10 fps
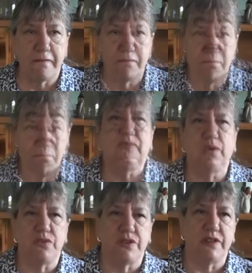
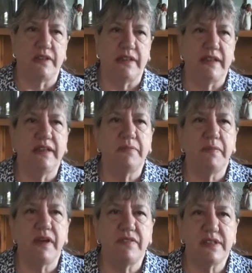Unfortunately,
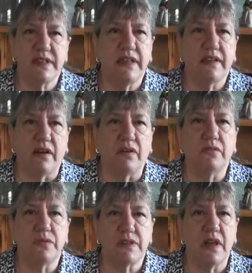Mary Seacole
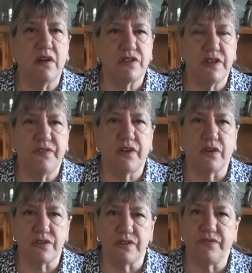was largely
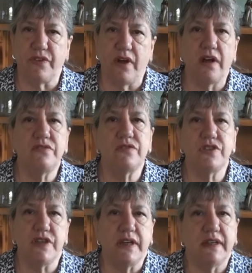forgotten for
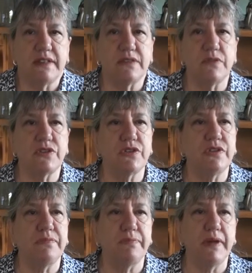100 years, which could
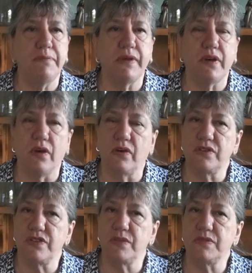have been
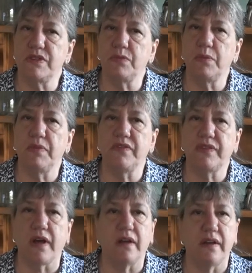because she was a woman of
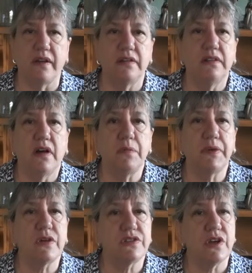colour, or
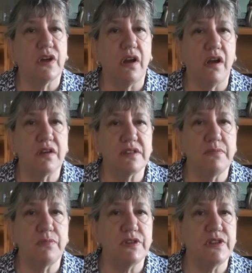because her class in
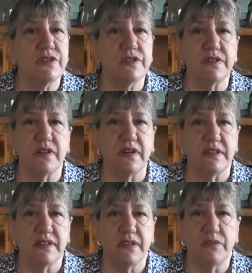British
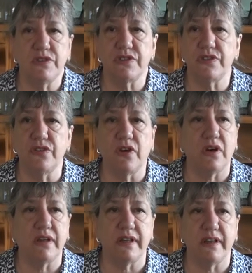society was just not
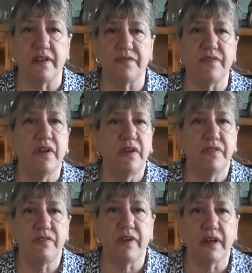high enough
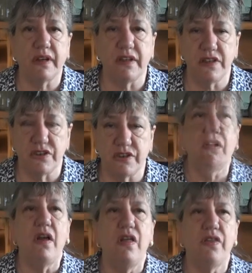for recognition.
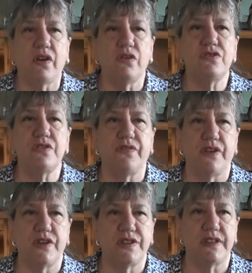The
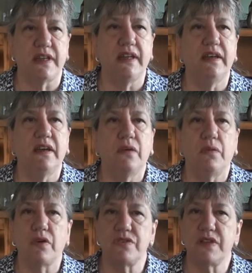controversy,
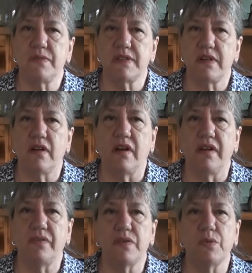while she was
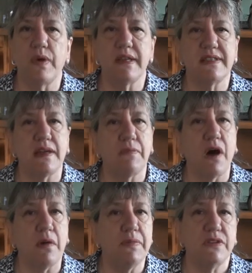alive, was where some
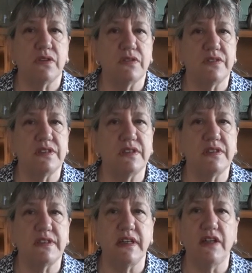army doctors had
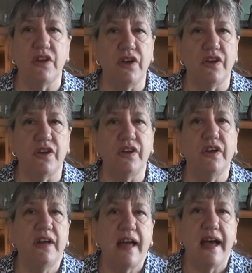seen her
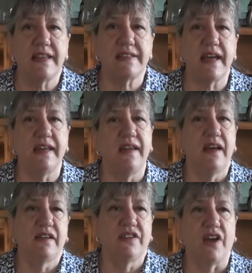as a
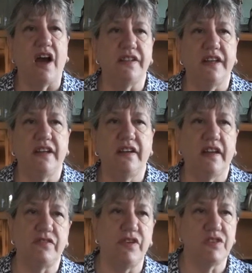cunning
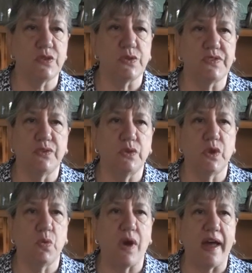and resourceful
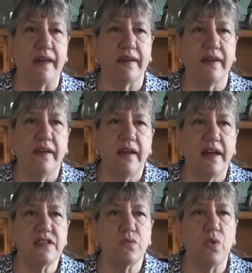quack,
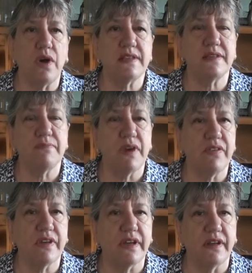and a white
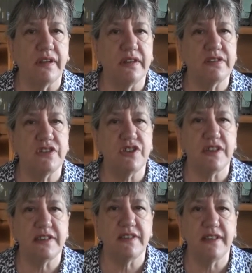American had
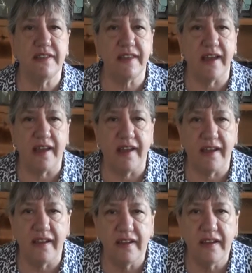suggested
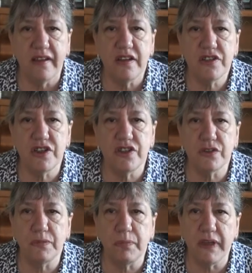that she
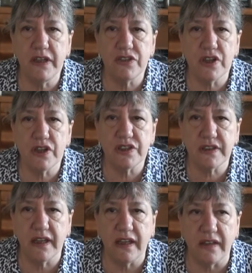should bleach her
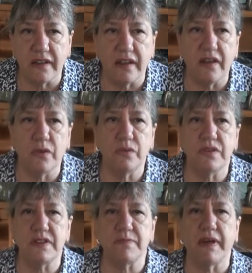skin in order
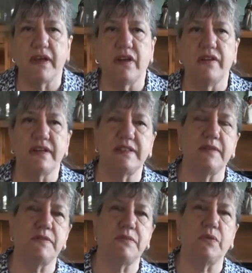to make her
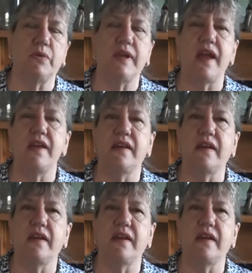acceptable in any